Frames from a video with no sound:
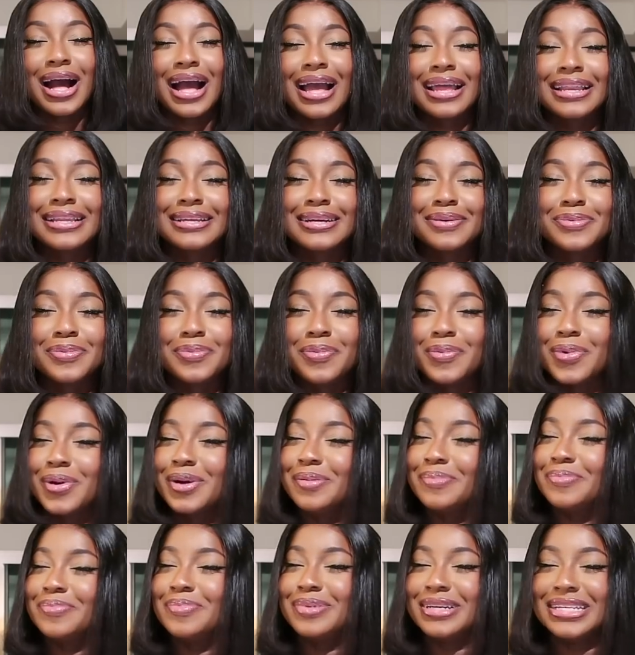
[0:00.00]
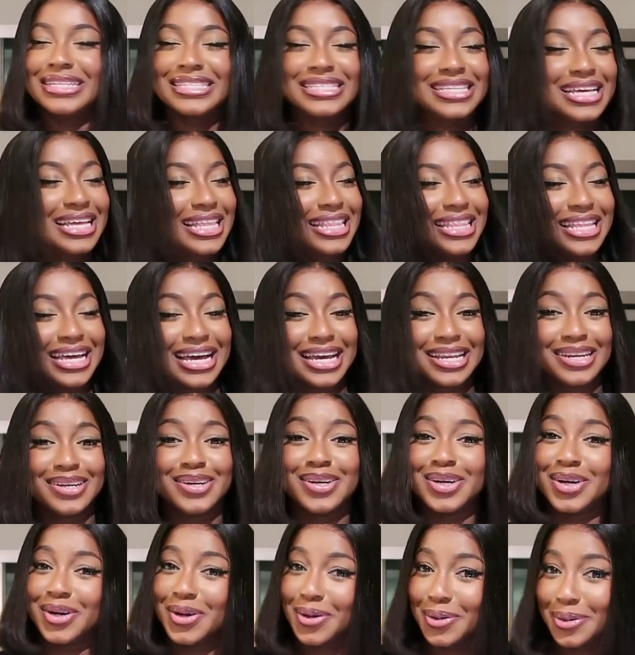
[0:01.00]
And what better than
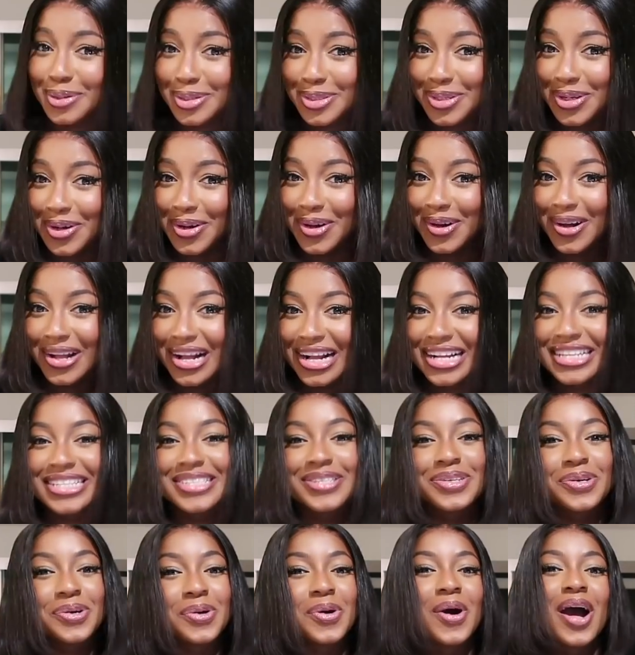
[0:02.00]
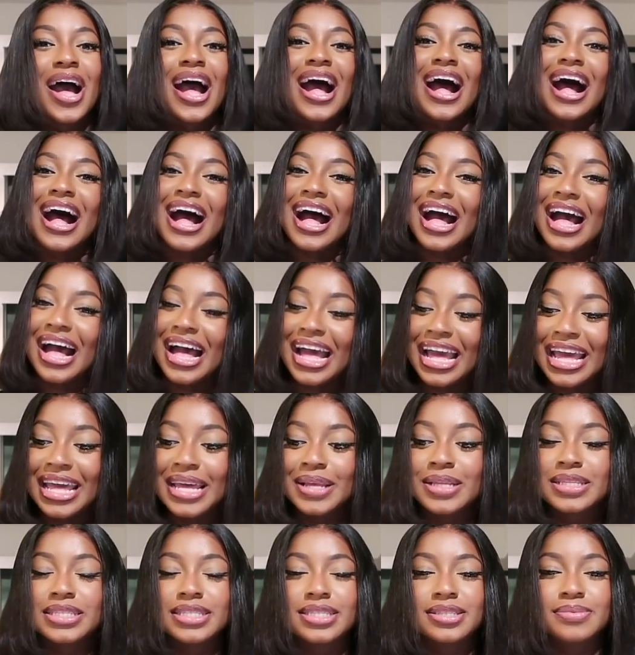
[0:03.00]
a girl talk? So
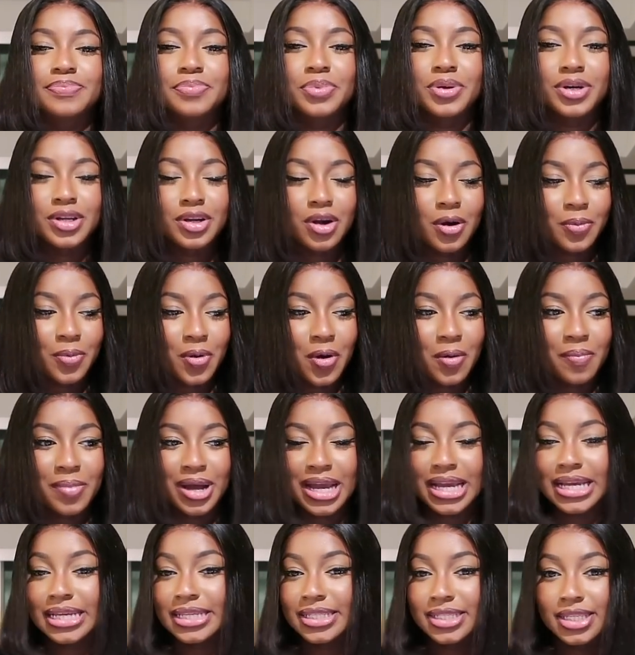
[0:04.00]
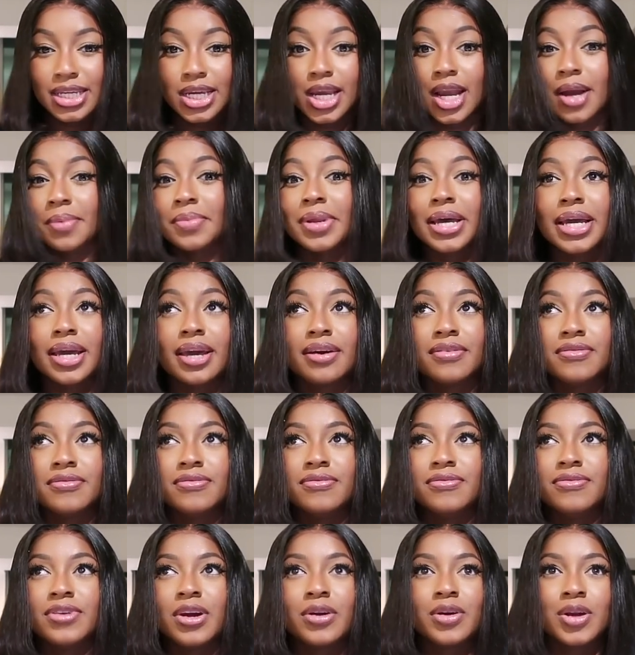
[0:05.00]
I put up on my Instagram like a
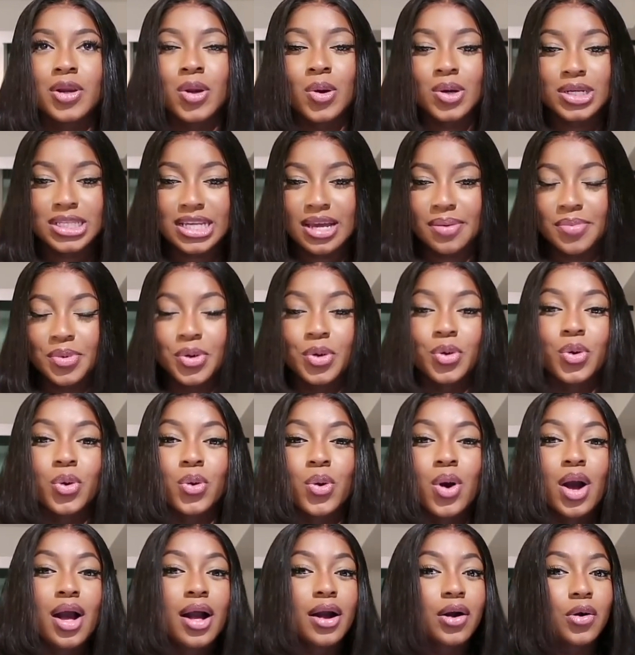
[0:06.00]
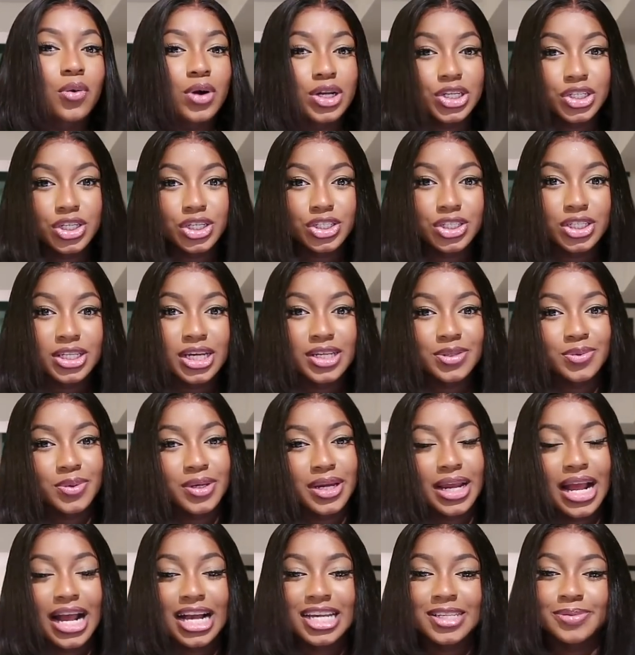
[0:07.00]
very long time ago questions you guys
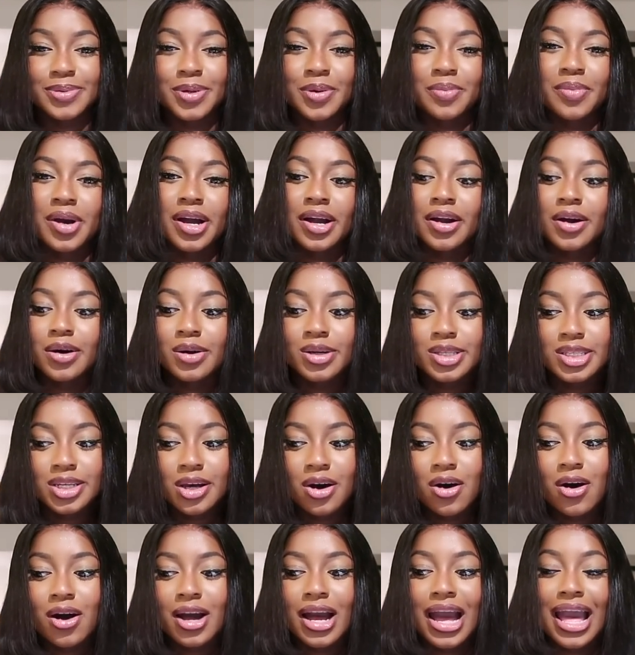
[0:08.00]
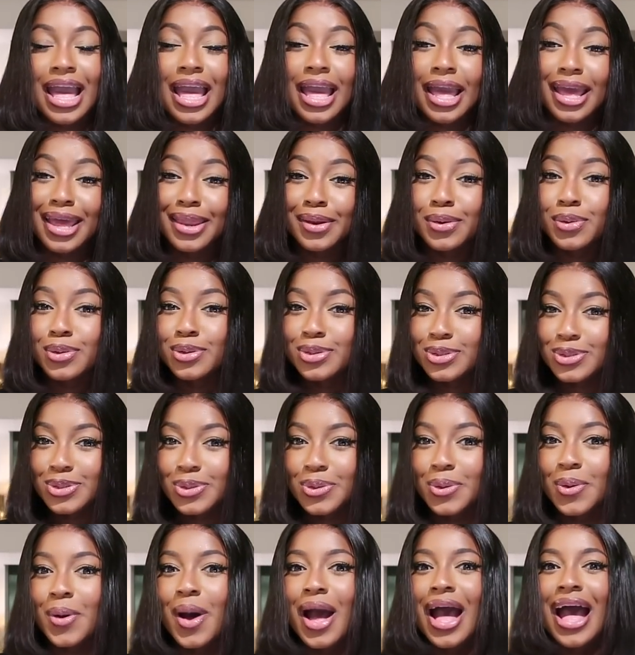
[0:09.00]
want to ask me on my girl talk, and
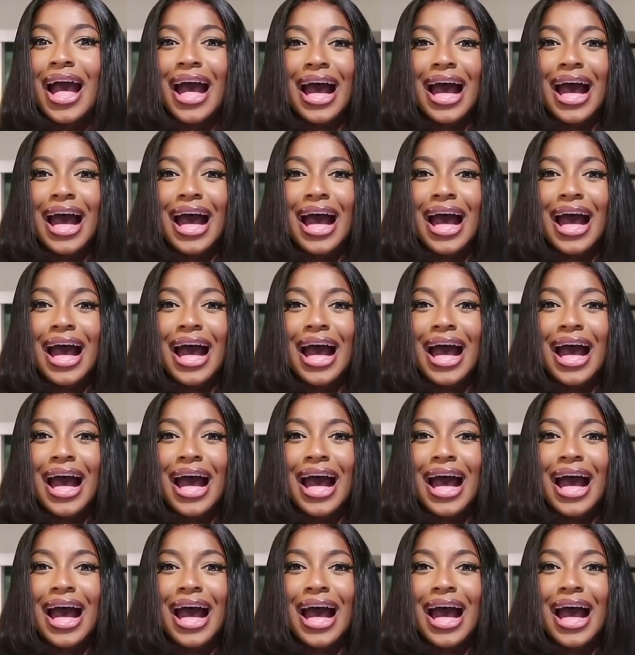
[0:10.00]
also